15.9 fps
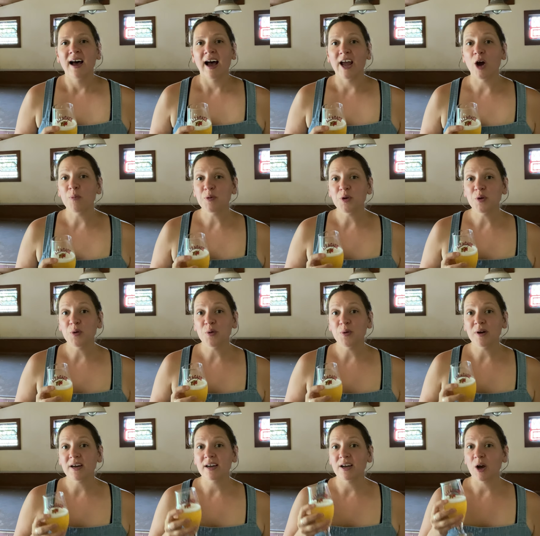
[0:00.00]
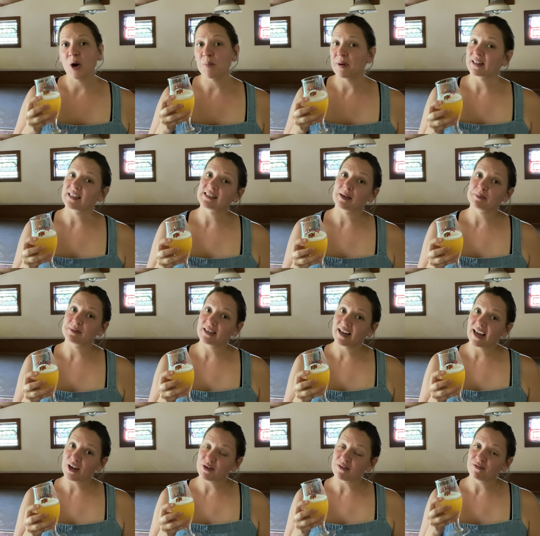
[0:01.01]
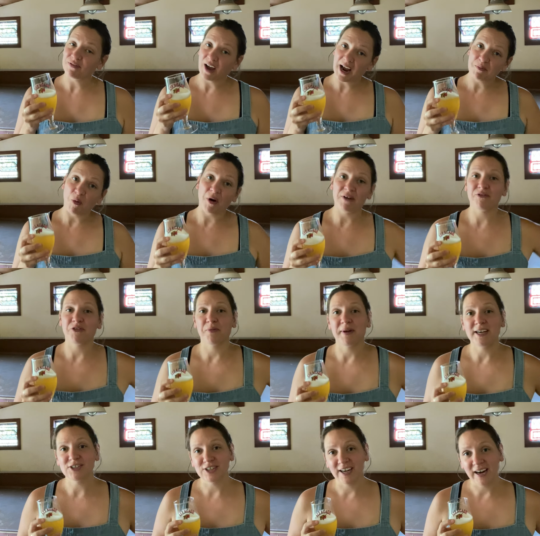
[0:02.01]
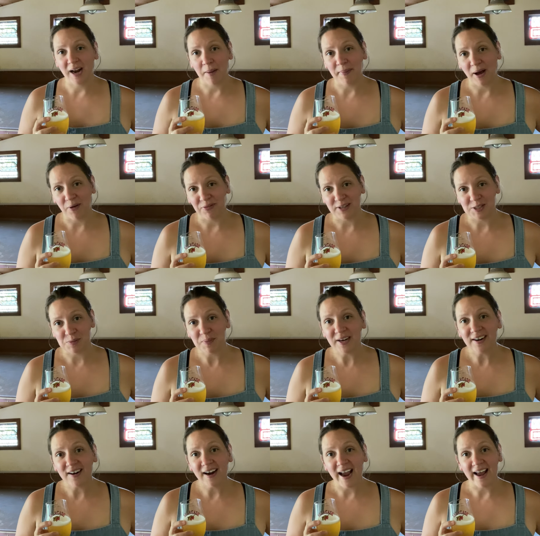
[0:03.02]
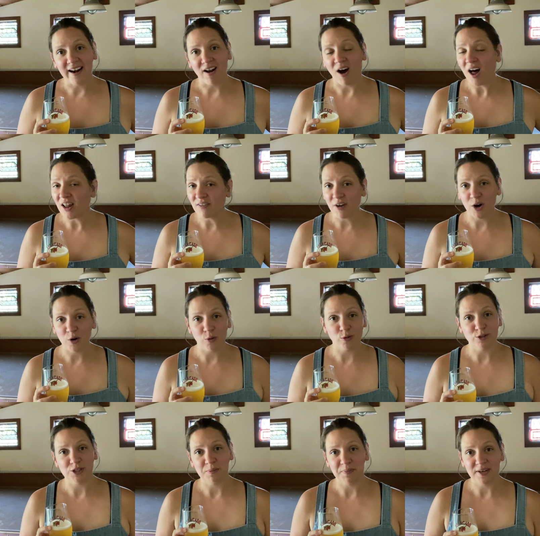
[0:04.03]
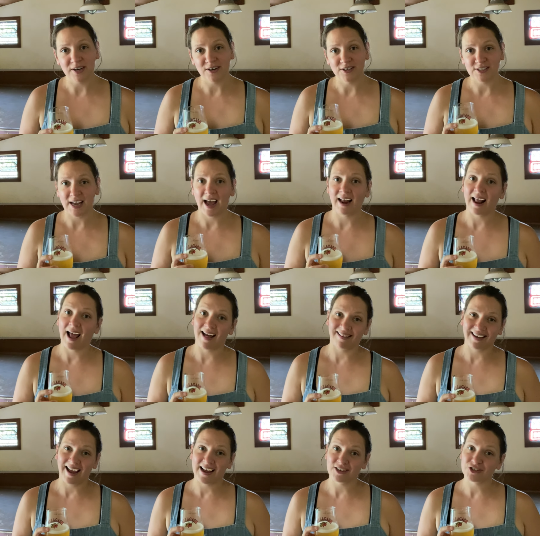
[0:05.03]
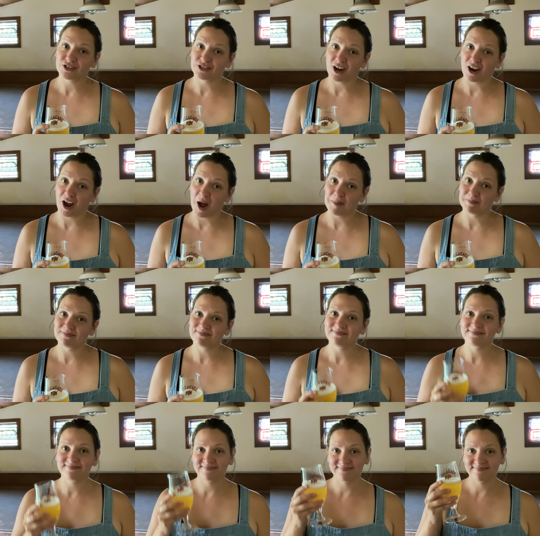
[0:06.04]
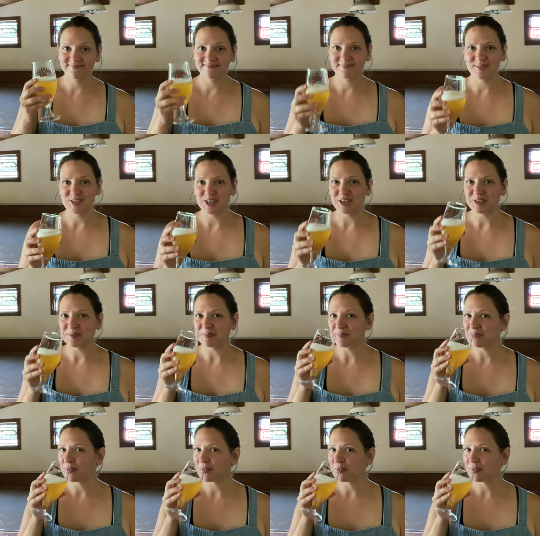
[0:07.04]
I hope you go pick this up today. You can find more information about this beer and all of our Coolship beers at allagash.com. Cheers.